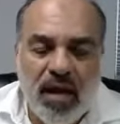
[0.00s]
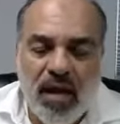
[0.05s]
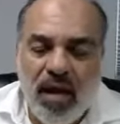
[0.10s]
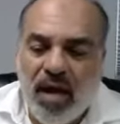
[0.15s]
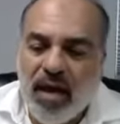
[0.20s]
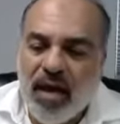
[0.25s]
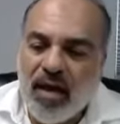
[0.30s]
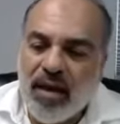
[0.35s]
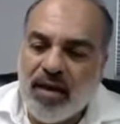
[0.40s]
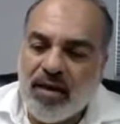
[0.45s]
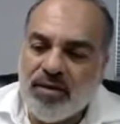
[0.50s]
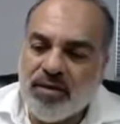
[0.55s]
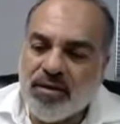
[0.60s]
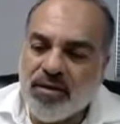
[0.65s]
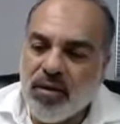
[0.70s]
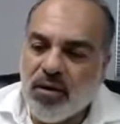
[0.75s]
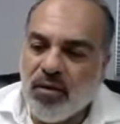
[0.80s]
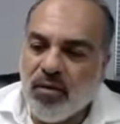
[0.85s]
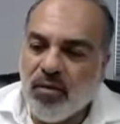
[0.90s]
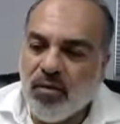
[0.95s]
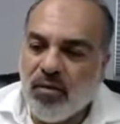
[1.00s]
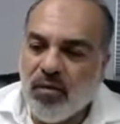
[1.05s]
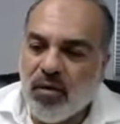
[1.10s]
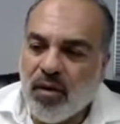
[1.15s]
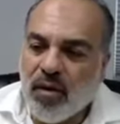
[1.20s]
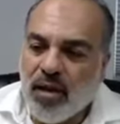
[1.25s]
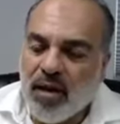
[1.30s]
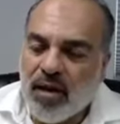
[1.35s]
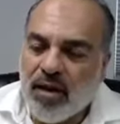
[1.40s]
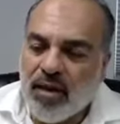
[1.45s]

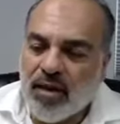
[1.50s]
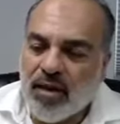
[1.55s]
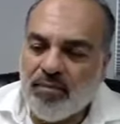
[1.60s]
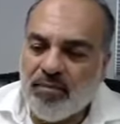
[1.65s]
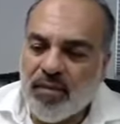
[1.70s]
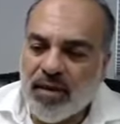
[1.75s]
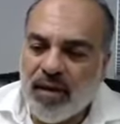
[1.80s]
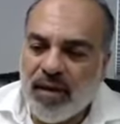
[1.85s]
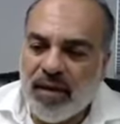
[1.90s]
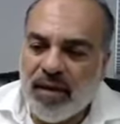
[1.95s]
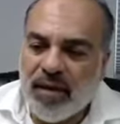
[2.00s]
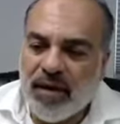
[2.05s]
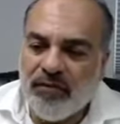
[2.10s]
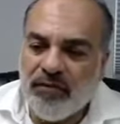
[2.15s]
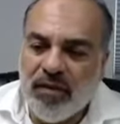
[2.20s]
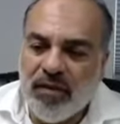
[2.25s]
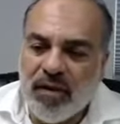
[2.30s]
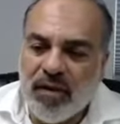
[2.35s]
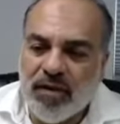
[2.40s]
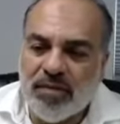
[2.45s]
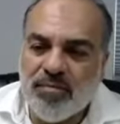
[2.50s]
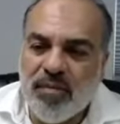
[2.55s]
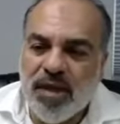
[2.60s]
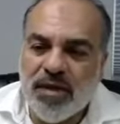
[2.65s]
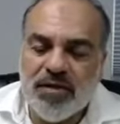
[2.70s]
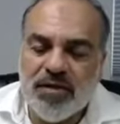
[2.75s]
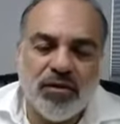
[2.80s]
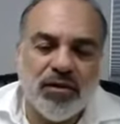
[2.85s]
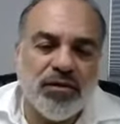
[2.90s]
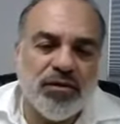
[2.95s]
Mm-hmm. Everything is
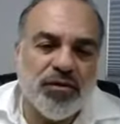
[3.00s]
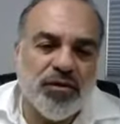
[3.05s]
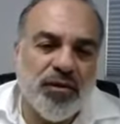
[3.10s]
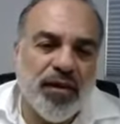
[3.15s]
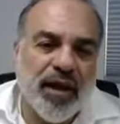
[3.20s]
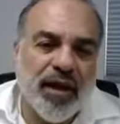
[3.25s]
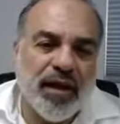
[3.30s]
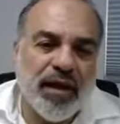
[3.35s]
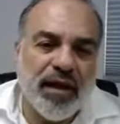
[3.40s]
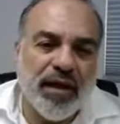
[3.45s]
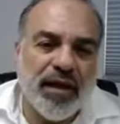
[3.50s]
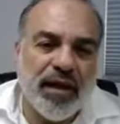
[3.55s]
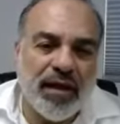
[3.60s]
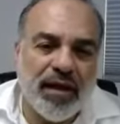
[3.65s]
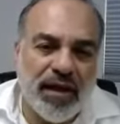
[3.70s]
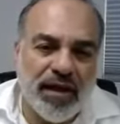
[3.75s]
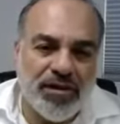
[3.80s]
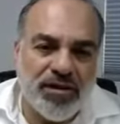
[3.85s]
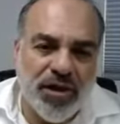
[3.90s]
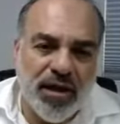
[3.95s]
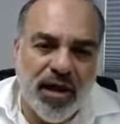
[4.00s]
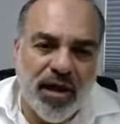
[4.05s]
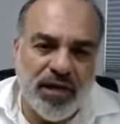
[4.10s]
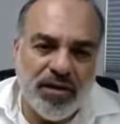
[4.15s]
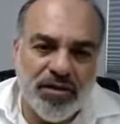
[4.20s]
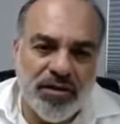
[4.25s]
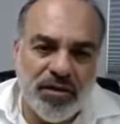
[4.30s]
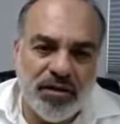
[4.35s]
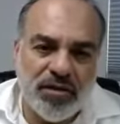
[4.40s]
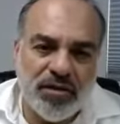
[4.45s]
based on training and
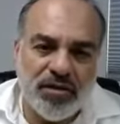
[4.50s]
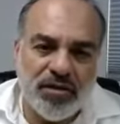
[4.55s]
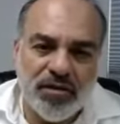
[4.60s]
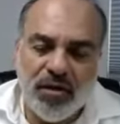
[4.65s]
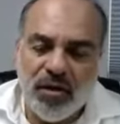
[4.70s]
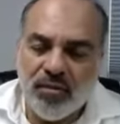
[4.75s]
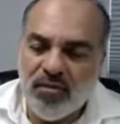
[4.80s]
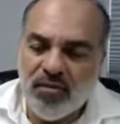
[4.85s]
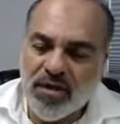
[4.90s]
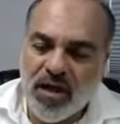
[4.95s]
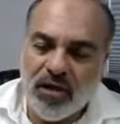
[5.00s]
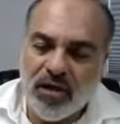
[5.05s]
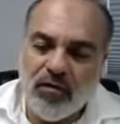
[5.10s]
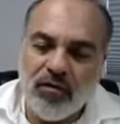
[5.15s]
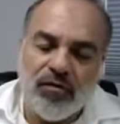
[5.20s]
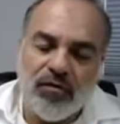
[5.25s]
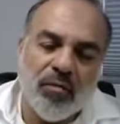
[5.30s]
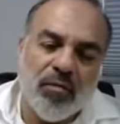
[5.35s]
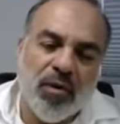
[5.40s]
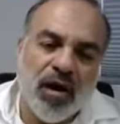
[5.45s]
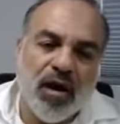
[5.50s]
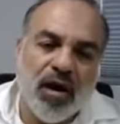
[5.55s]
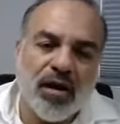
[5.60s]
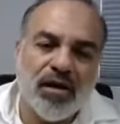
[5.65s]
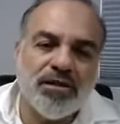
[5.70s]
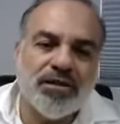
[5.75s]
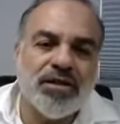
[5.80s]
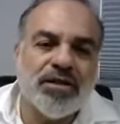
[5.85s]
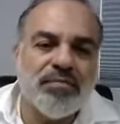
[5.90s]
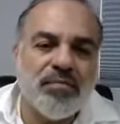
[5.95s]
education. So I'm a
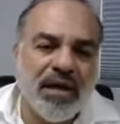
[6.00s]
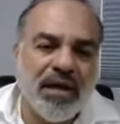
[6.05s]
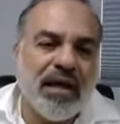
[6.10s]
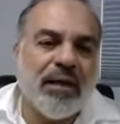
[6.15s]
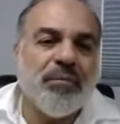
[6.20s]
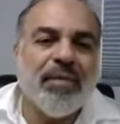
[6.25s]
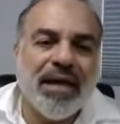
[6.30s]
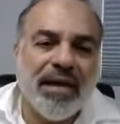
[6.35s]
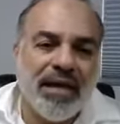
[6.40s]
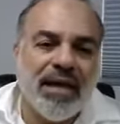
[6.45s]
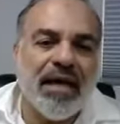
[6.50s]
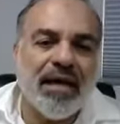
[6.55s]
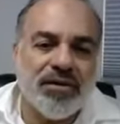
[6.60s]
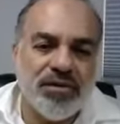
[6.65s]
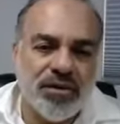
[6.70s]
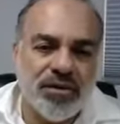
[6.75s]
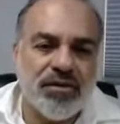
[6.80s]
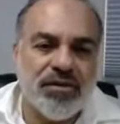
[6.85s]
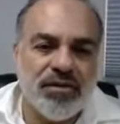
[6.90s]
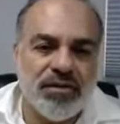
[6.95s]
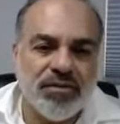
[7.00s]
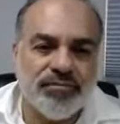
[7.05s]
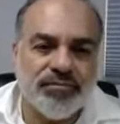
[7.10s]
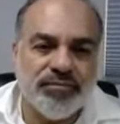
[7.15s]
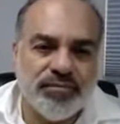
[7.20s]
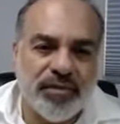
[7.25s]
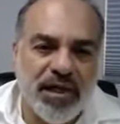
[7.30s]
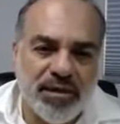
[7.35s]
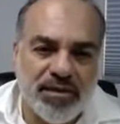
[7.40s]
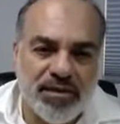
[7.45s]
psychopharmacologist, meaning medications.
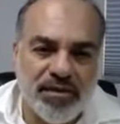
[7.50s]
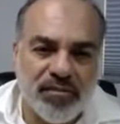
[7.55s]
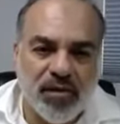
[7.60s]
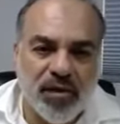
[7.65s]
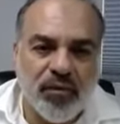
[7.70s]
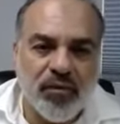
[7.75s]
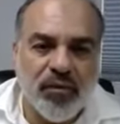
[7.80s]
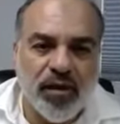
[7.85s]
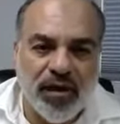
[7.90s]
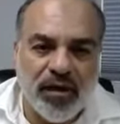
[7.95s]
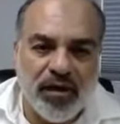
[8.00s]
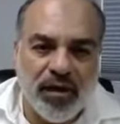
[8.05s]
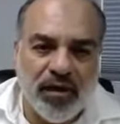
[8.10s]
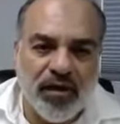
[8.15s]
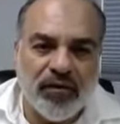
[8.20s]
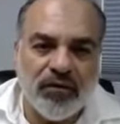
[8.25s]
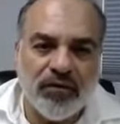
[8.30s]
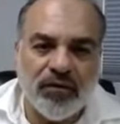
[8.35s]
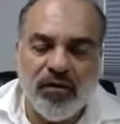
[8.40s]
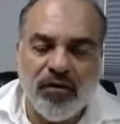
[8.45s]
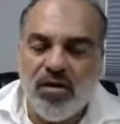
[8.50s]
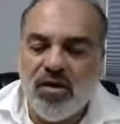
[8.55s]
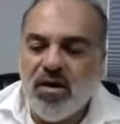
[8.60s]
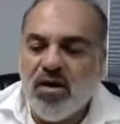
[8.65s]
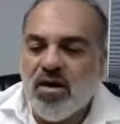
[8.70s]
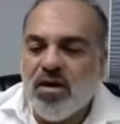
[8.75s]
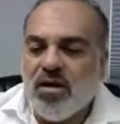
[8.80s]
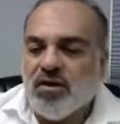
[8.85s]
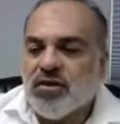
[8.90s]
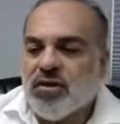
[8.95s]
That's simply what it is.
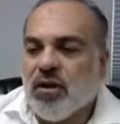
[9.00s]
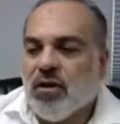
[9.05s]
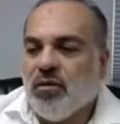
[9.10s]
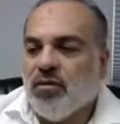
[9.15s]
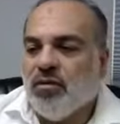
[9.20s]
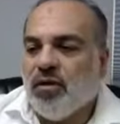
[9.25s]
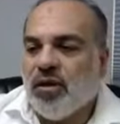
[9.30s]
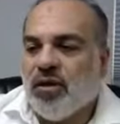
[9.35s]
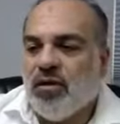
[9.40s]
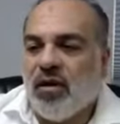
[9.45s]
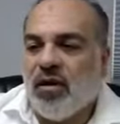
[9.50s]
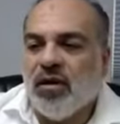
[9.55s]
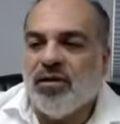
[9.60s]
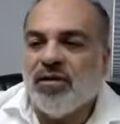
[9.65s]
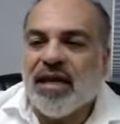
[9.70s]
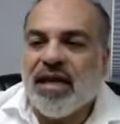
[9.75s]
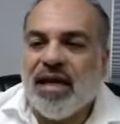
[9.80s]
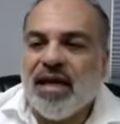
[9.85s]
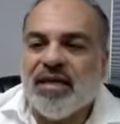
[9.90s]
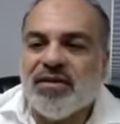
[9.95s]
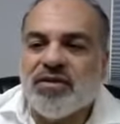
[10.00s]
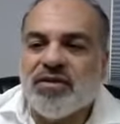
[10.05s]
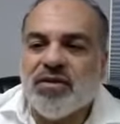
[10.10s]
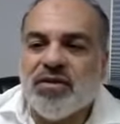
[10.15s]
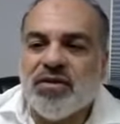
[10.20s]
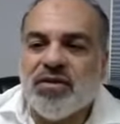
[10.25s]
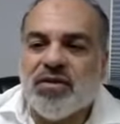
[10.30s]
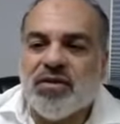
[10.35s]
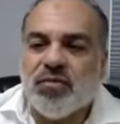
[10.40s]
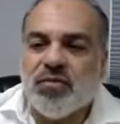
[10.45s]
Mm-hmm. So in all the
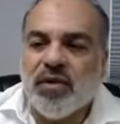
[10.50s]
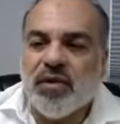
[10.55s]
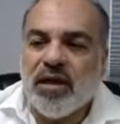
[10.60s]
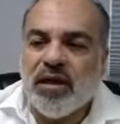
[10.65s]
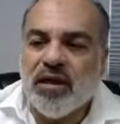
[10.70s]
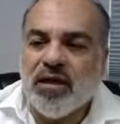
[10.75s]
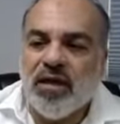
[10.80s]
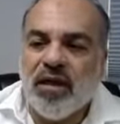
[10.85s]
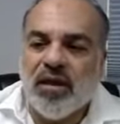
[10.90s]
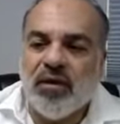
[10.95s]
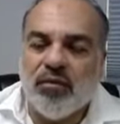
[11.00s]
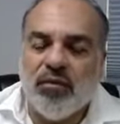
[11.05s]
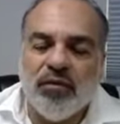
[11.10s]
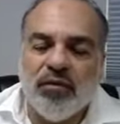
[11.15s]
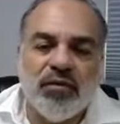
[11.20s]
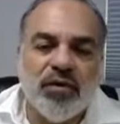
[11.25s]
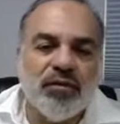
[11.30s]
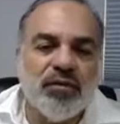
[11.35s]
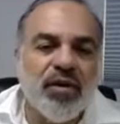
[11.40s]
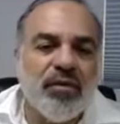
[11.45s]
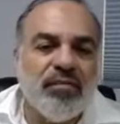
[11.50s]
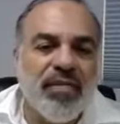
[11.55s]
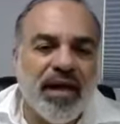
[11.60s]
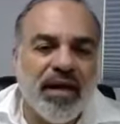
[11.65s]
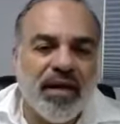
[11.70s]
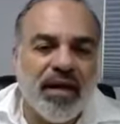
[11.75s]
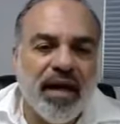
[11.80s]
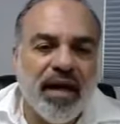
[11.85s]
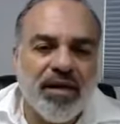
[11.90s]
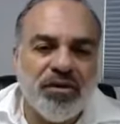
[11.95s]
cases, we review the
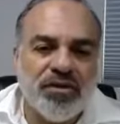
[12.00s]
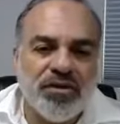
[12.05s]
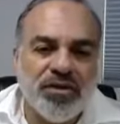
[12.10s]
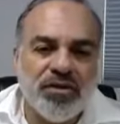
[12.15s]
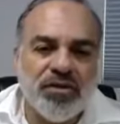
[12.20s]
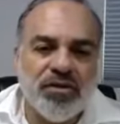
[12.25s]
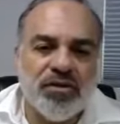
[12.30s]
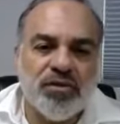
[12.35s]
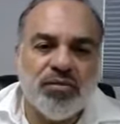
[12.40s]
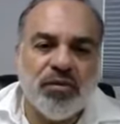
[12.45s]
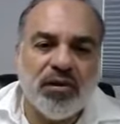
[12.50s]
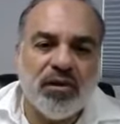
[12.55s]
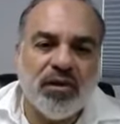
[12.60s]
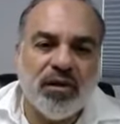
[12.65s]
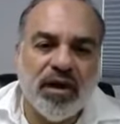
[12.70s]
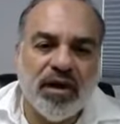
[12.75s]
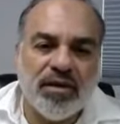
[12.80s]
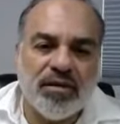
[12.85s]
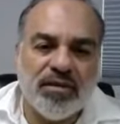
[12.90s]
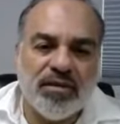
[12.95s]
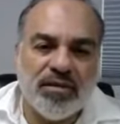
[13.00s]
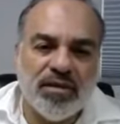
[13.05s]
medications. We look at